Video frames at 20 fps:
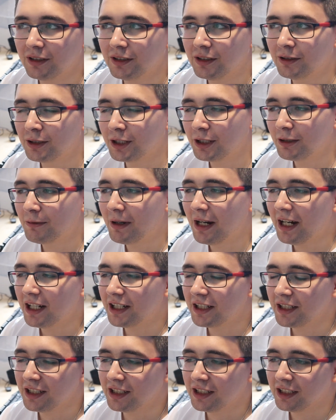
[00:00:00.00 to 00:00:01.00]

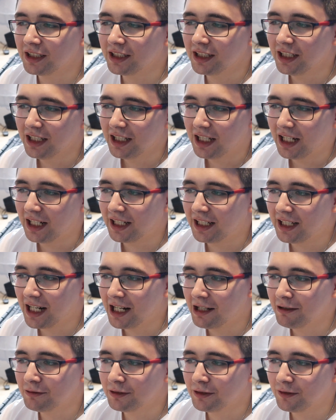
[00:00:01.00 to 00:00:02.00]
requiring
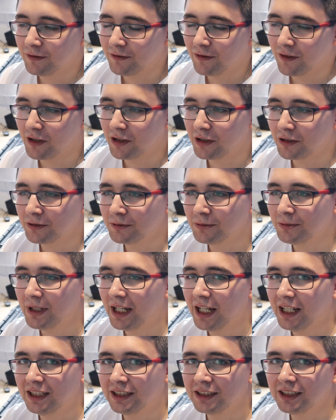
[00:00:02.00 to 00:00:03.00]
around 4 to
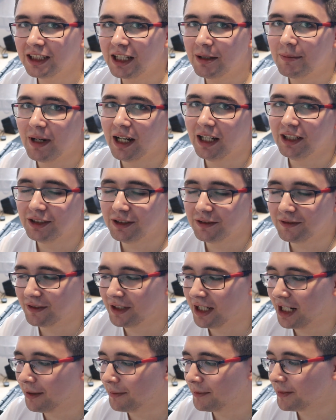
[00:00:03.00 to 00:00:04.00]
8 gigabytes of
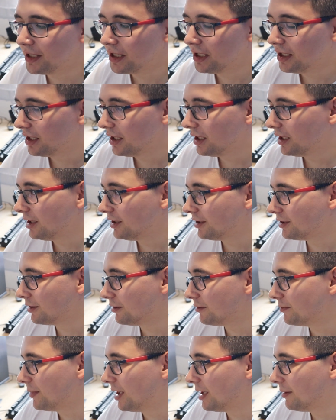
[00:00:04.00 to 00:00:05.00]
RAM.
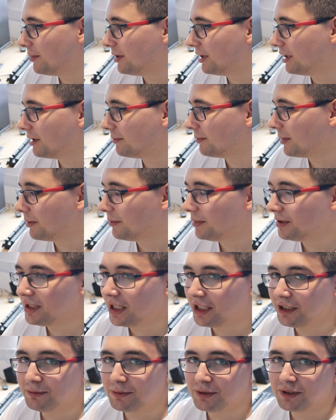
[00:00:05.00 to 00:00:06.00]
So maybe
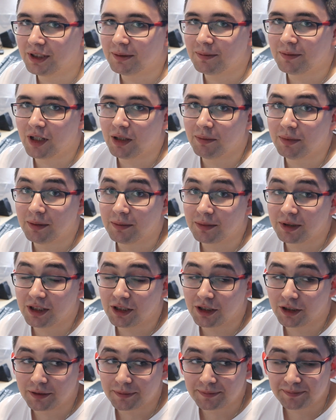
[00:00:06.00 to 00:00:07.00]
that was the problem
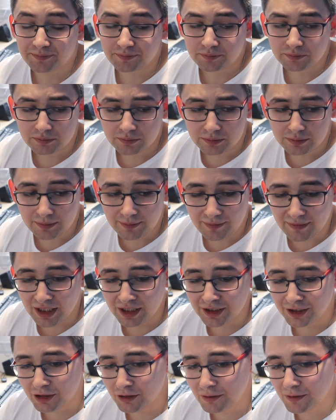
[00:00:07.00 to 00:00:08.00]
here.
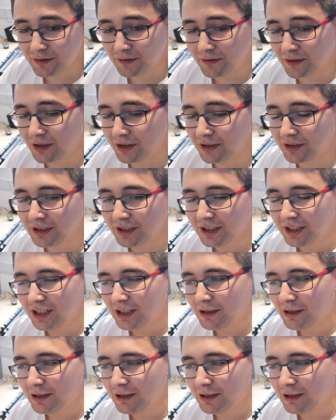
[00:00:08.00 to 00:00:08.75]
So for